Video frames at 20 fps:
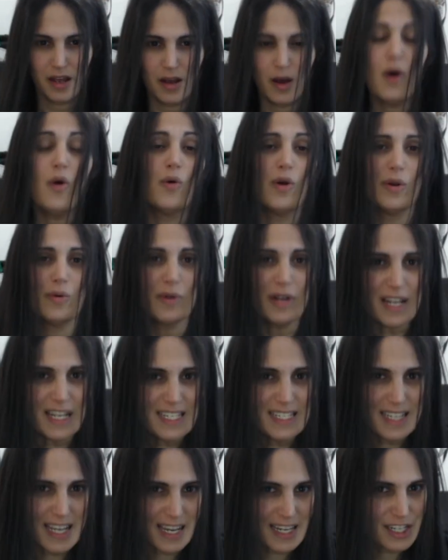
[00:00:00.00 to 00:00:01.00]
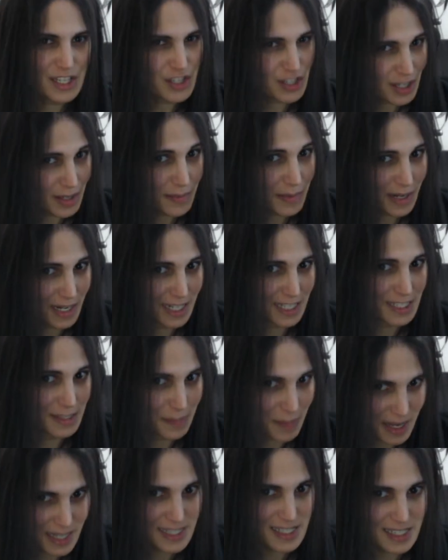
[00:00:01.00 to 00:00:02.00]
Oh, and when I say cheap and
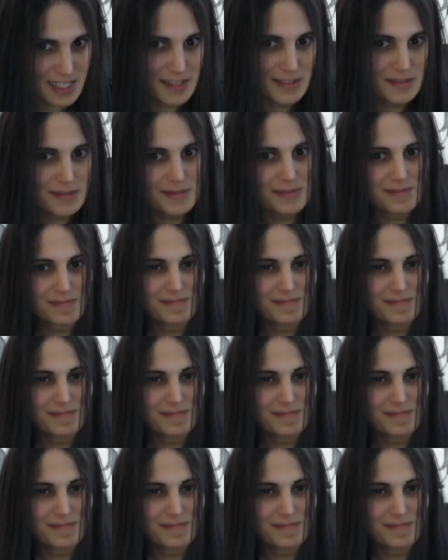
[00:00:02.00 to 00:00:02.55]
expensive,